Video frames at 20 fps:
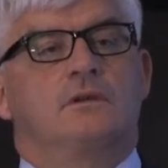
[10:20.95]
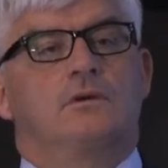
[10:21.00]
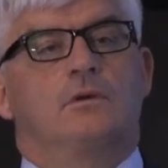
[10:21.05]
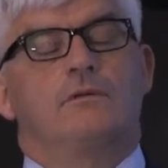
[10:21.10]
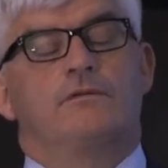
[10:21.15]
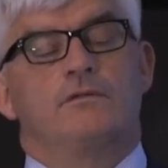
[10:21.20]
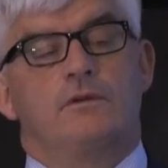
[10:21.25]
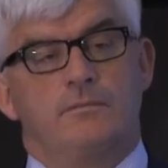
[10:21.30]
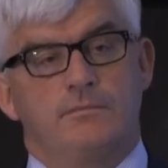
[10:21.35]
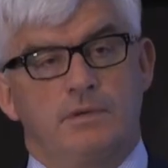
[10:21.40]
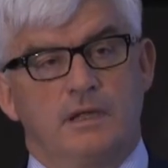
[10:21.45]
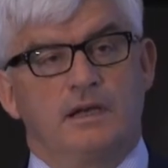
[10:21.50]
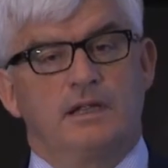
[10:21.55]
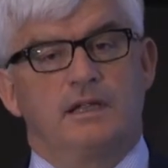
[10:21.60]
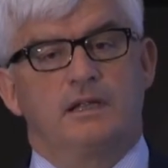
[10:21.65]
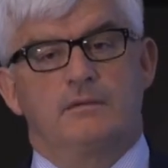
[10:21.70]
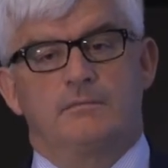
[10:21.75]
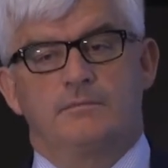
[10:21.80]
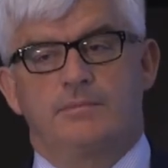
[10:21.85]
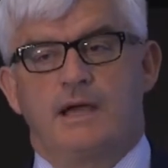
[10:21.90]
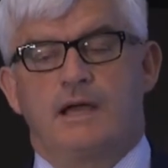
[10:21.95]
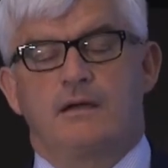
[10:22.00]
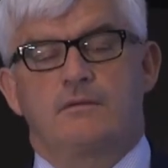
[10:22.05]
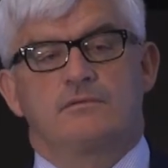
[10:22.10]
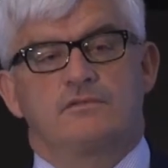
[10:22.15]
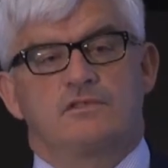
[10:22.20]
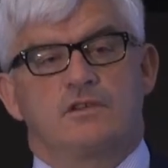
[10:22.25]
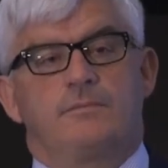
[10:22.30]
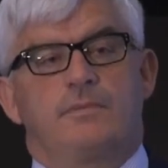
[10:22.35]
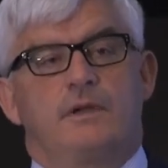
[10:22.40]
Over £1 billion
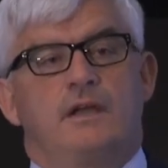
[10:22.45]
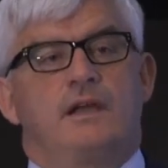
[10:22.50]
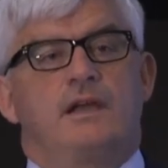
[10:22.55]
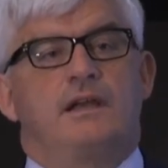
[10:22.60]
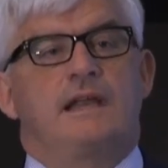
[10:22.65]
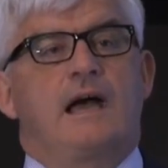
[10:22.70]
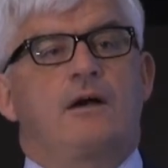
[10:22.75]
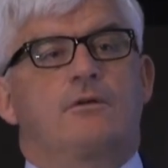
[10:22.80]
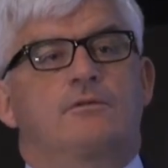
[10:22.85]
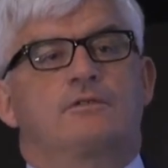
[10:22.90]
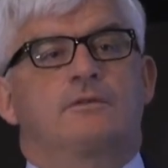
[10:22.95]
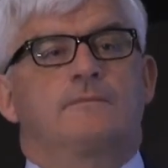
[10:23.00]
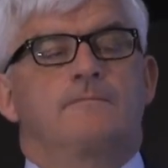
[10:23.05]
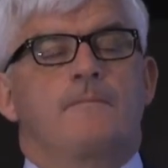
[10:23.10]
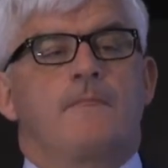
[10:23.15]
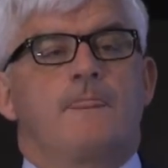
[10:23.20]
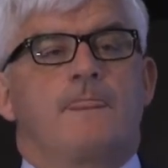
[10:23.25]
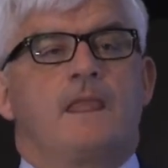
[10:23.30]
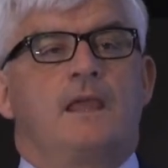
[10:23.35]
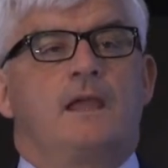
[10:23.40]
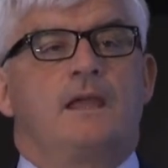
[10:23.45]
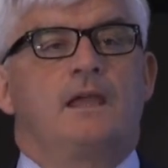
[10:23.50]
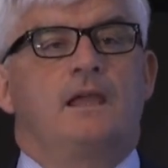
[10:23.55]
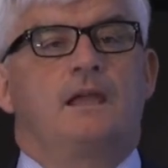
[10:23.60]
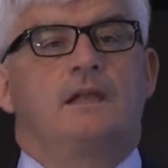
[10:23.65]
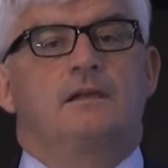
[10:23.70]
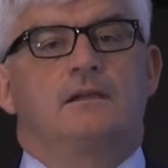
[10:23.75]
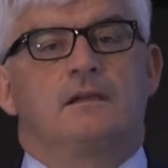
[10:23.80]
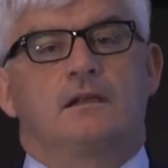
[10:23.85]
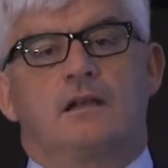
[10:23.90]
are paid out
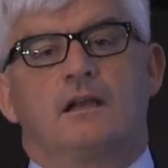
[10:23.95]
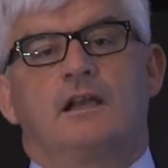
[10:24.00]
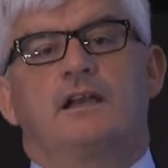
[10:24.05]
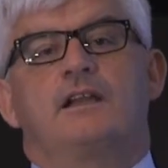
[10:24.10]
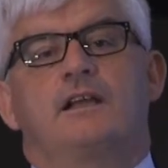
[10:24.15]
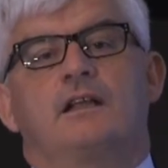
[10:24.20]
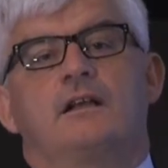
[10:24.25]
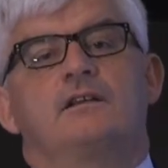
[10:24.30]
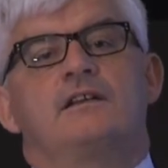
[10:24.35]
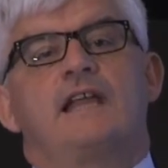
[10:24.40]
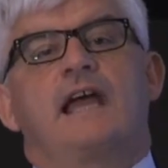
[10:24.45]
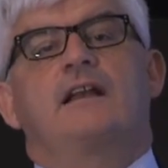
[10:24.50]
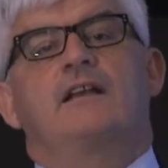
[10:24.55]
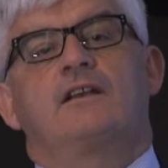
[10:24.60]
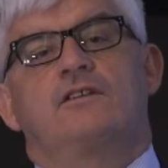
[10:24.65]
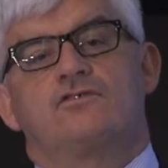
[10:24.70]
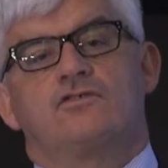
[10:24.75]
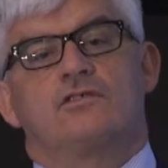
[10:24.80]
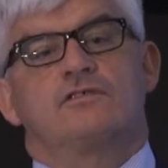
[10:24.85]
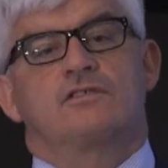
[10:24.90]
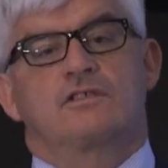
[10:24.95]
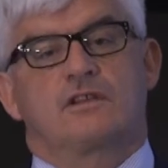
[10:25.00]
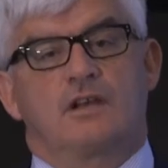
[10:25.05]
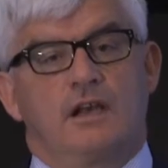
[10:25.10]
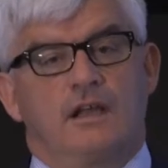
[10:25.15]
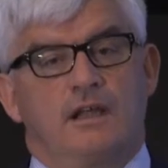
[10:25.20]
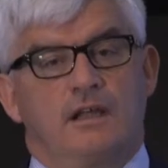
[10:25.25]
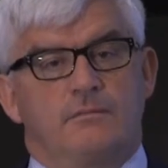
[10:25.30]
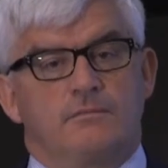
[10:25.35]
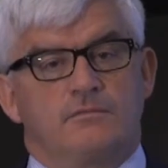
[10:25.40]
in clinical negligence
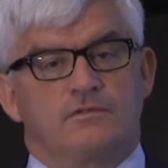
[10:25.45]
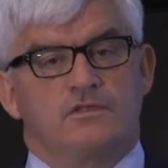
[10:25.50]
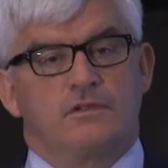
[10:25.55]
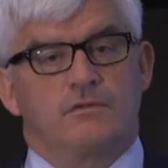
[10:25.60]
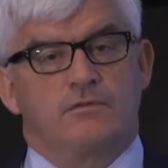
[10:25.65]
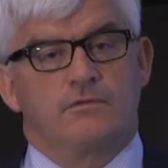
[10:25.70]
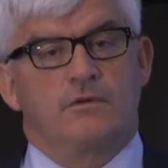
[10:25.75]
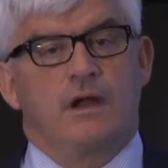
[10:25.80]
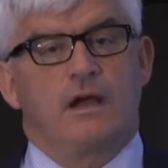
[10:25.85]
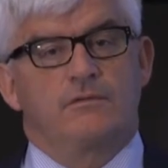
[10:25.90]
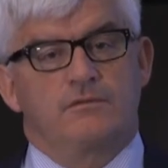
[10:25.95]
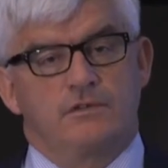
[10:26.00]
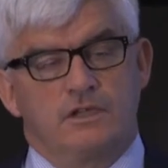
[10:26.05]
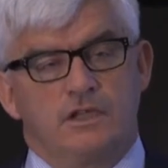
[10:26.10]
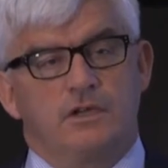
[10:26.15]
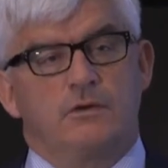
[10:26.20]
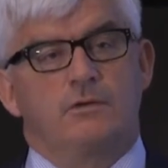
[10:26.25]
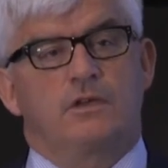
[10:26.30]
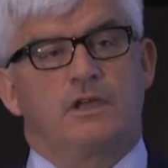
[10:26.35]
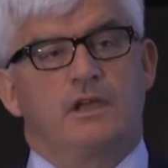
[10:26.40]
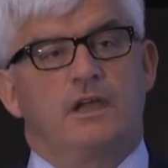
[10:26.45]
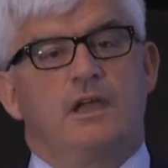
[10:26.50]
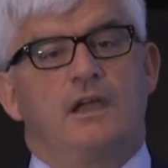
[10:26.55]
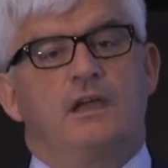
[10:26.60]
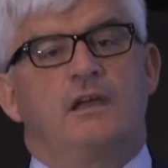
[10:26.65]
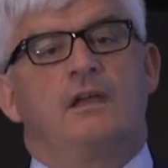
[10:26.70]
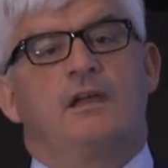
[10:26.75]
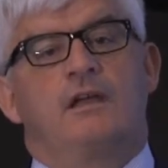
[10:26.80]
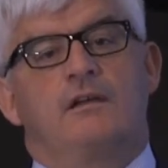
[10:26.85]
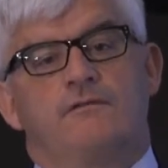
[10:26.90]
claims throughout the
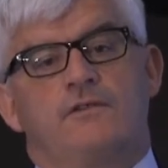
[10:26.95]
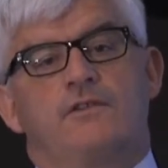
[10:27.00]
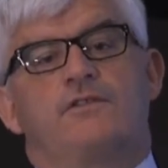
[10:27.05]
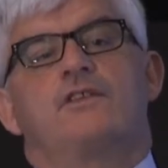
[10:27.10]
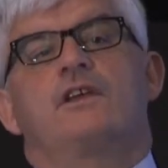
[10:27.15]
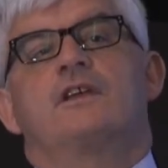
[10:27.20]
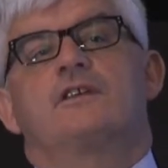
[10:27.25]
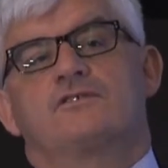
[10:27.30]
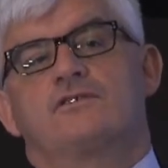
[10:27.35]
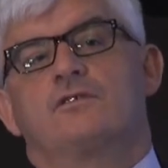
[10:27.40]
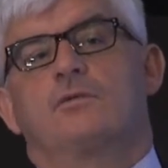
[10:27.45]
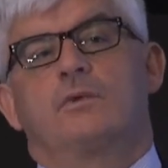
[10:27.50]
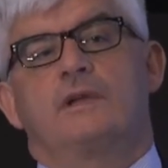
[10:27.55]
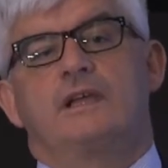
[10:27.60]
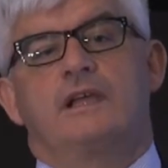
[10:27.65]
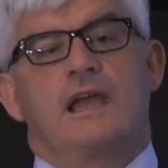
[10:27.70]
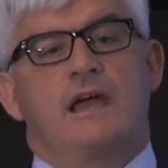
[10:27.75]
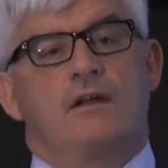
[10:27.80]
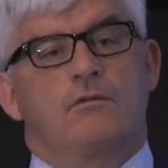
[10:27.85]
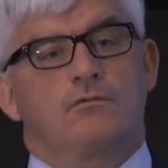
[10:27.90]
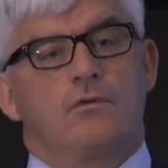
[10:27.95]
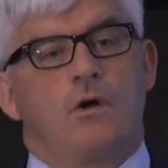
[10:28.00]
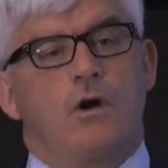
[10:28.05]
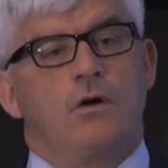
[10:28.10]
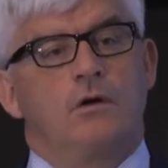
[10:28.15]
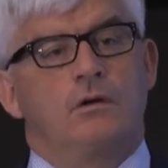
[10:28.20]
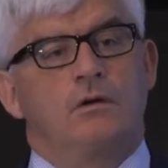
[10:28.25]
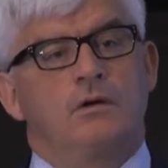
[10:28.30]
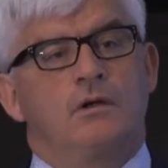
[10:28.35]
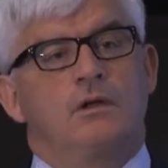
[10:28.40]
UK for things that we get
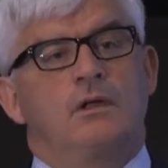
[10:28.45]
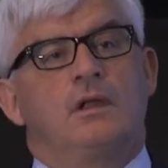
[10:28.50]
wrong,